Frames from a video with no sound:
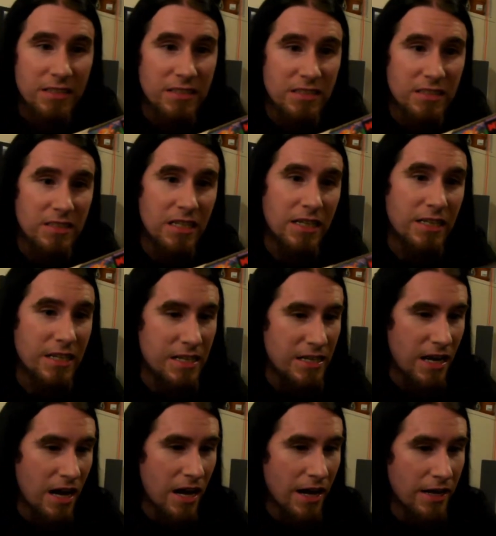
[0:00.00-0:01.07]

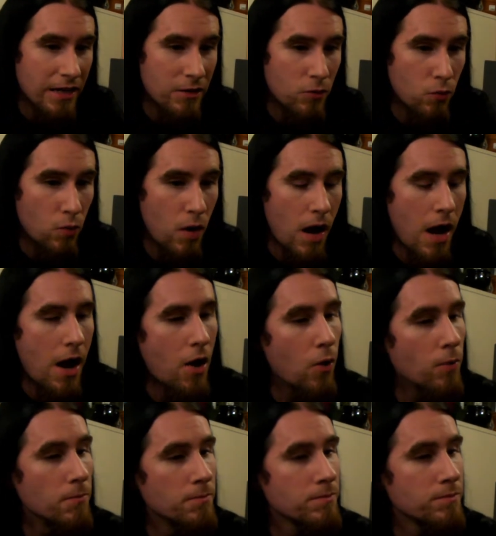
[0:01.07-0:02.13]
$6.99?
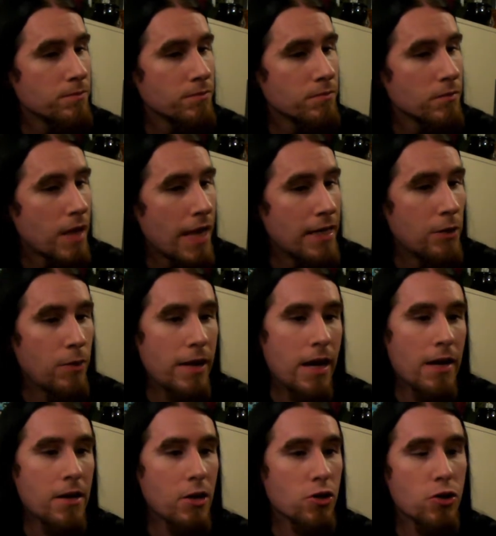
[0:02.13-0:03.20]
Wow. Anyway,
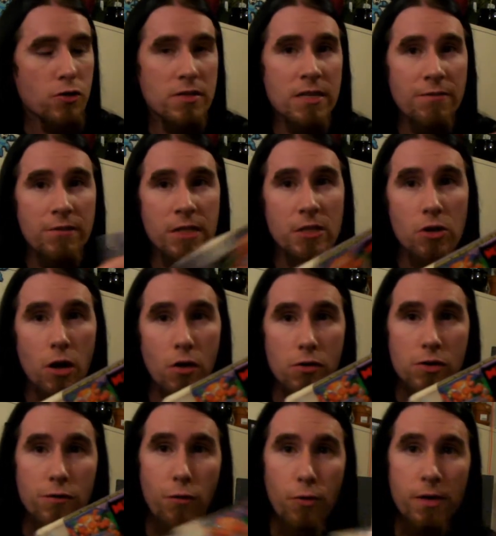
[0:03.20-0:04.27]
I got charged
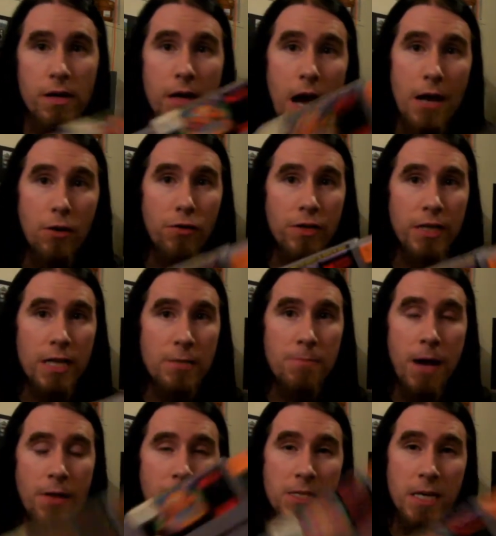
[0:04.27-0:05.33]
$17 for it, and I don't think that's
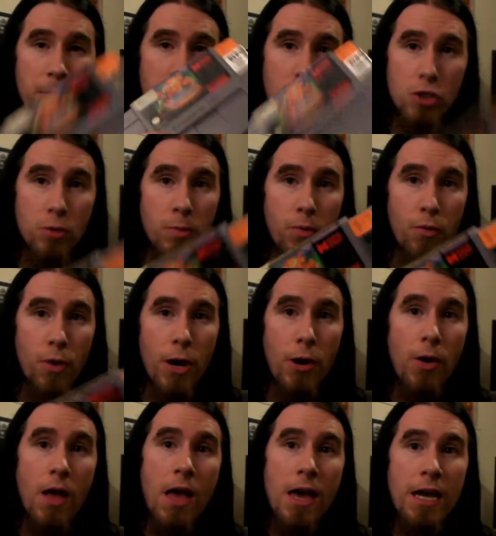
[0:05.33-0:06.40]
bad. This game is super
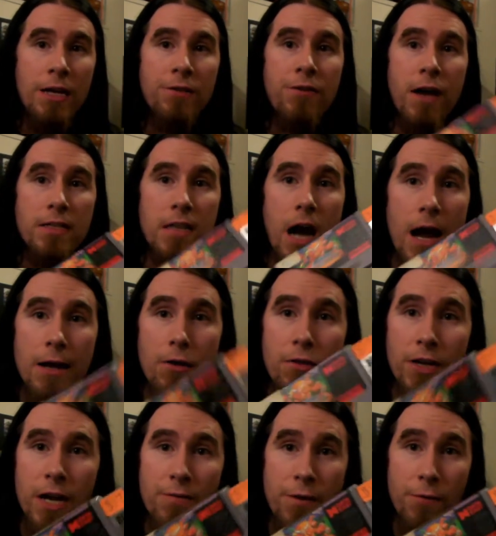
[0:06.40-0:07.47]
rare. In fact, I don't
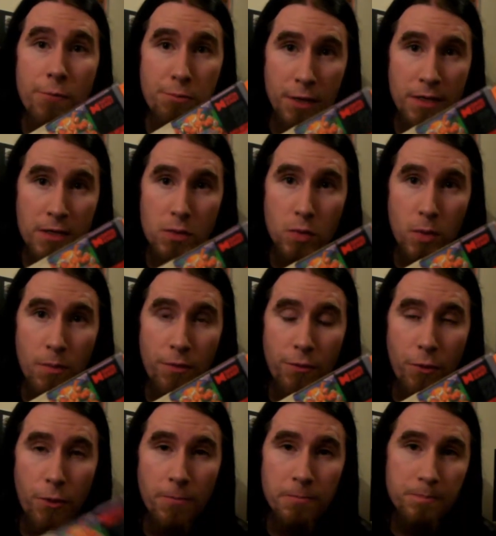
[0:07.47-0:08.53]
think I've ever played this one
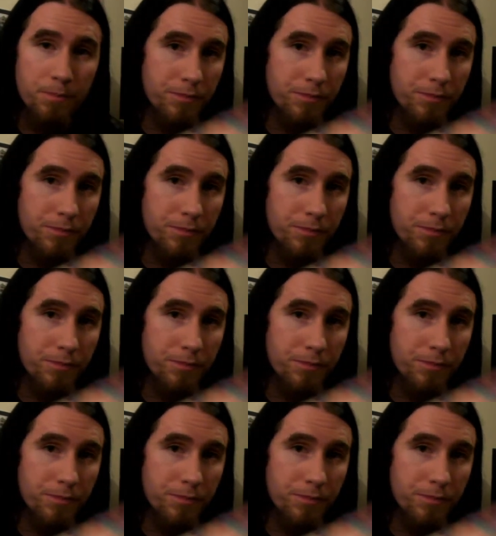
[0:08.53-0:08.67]
before.